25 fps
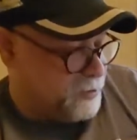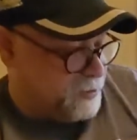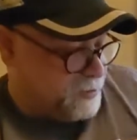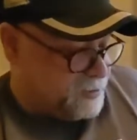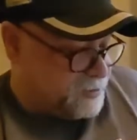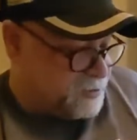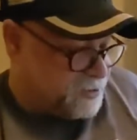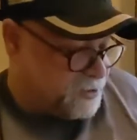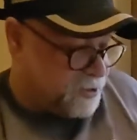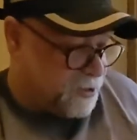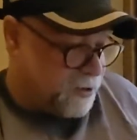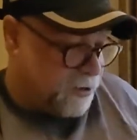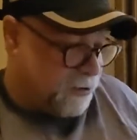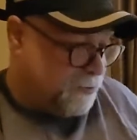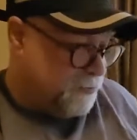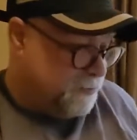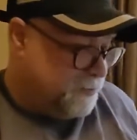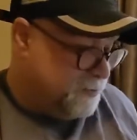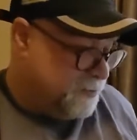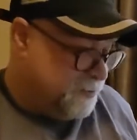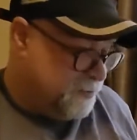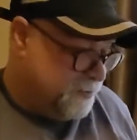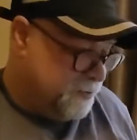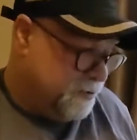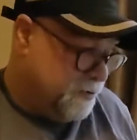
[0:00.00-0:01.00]
So
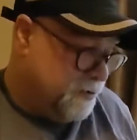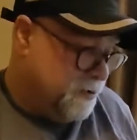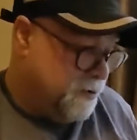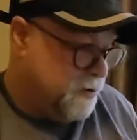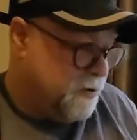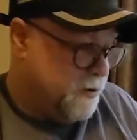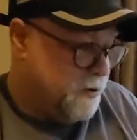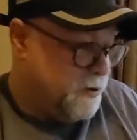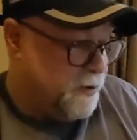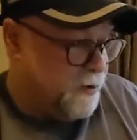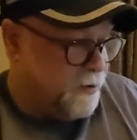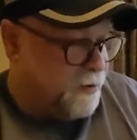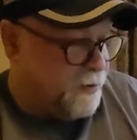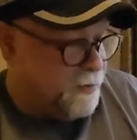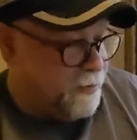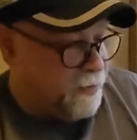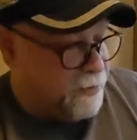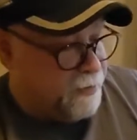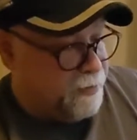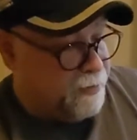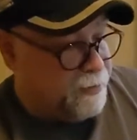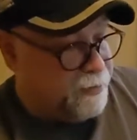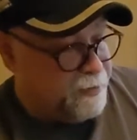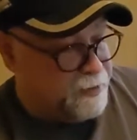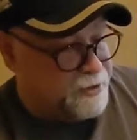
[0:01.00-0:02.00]

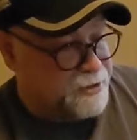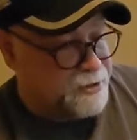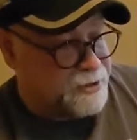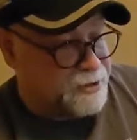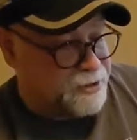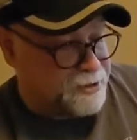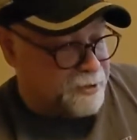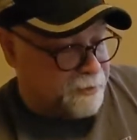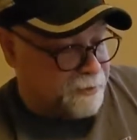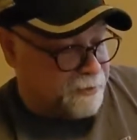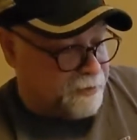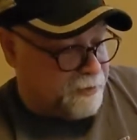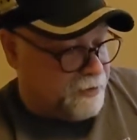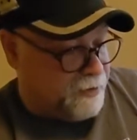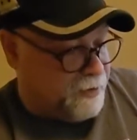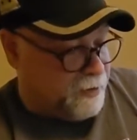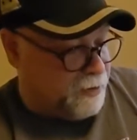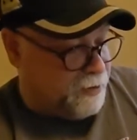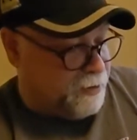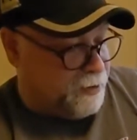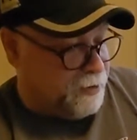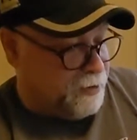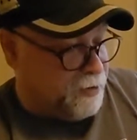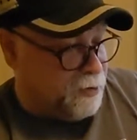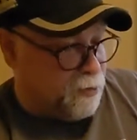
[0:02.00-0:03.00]
this is something that you
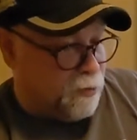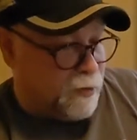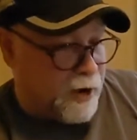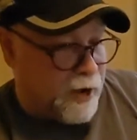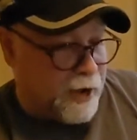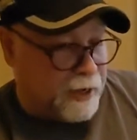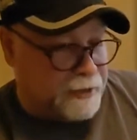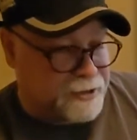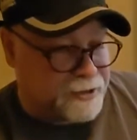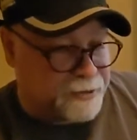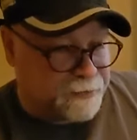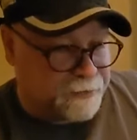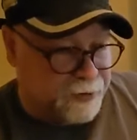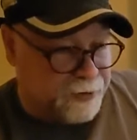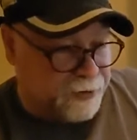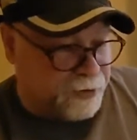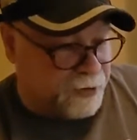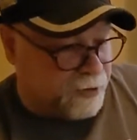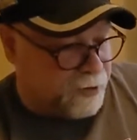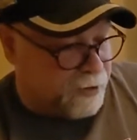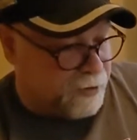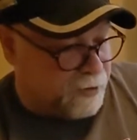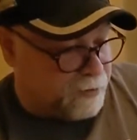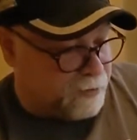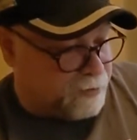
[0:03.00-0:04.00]
need to watch. When you
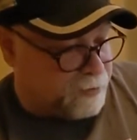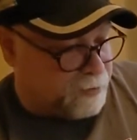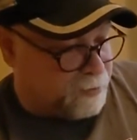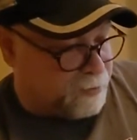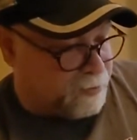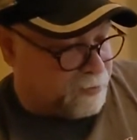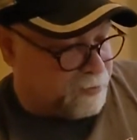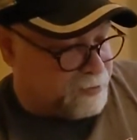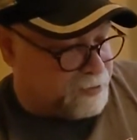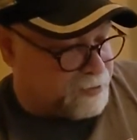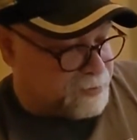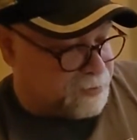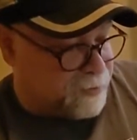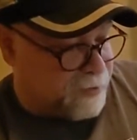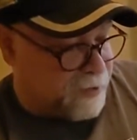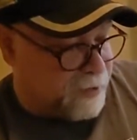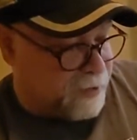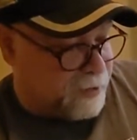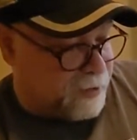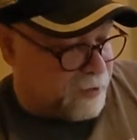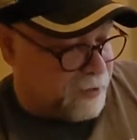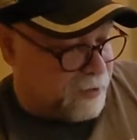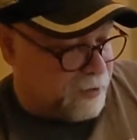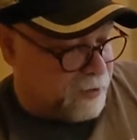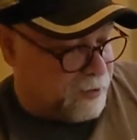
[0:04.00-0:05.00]
go to put this back
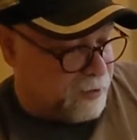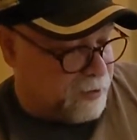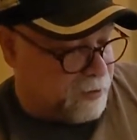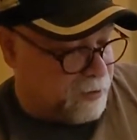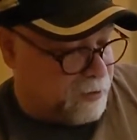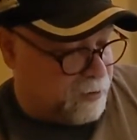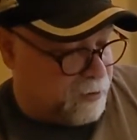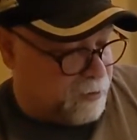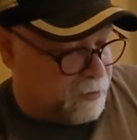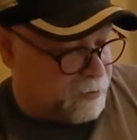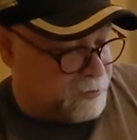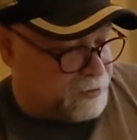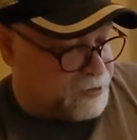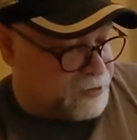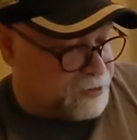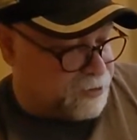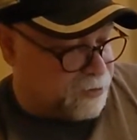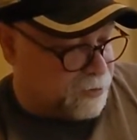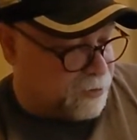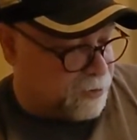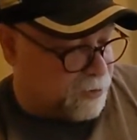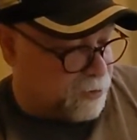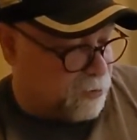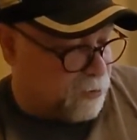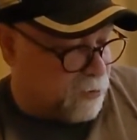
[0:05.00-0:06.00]
in, you go to
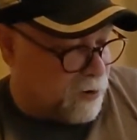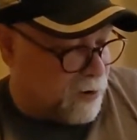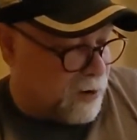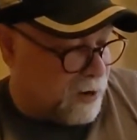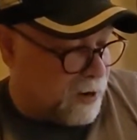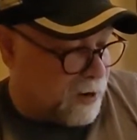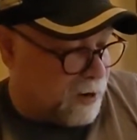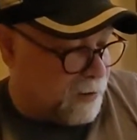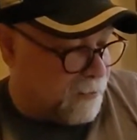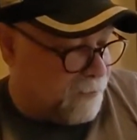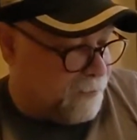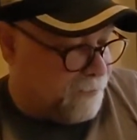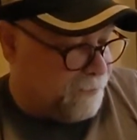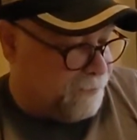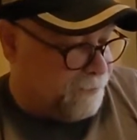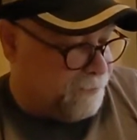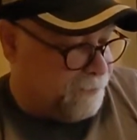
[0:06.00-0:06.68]
insert your wire.